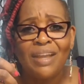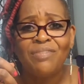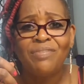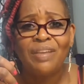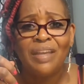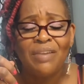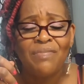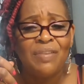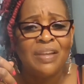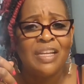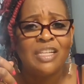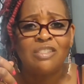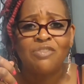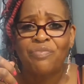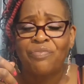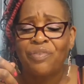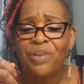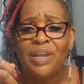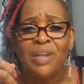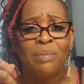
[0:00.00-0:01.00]
have given his
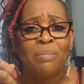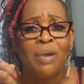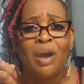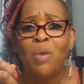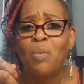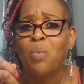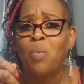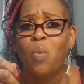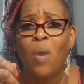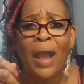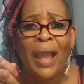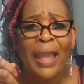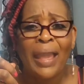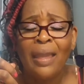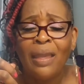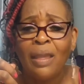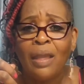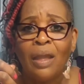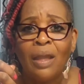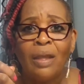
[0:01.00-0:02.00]
freedom
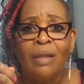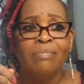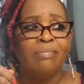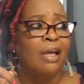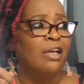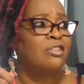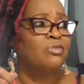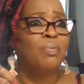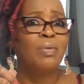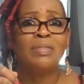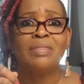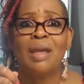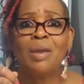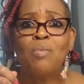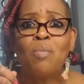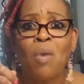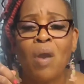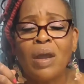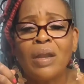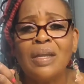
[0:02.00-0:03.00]
away? That's what they
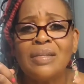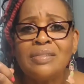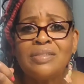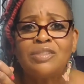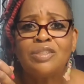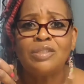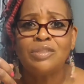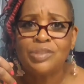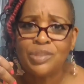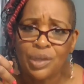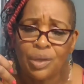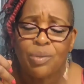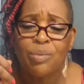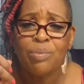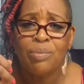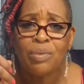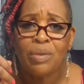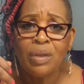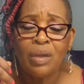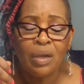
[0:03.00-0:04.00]
want us to
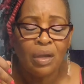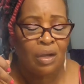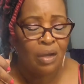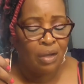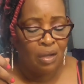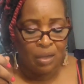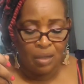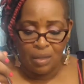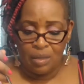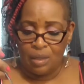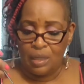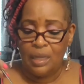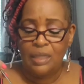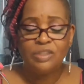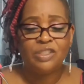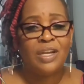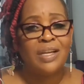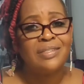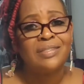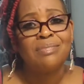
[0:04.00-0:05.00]
do?
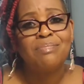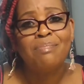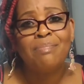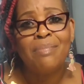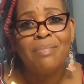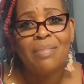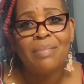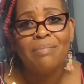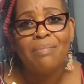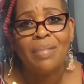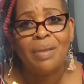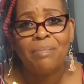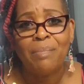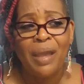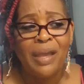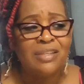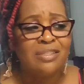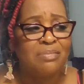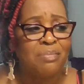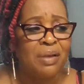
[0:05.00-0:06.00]
It just
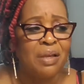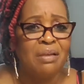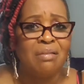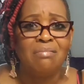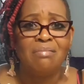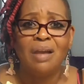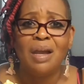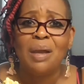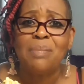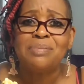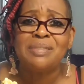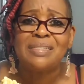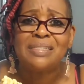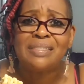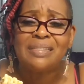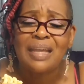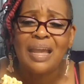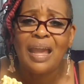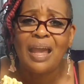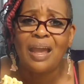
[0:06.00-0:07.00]
makes me
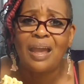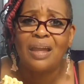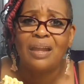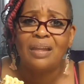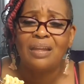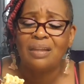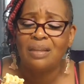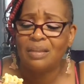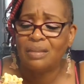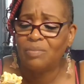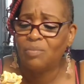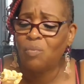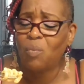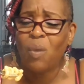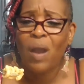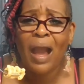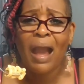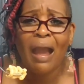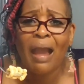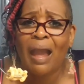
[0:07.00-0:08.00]
upset.
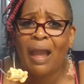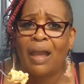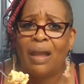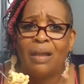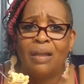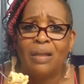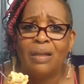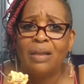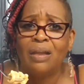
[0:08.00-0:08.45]
Why?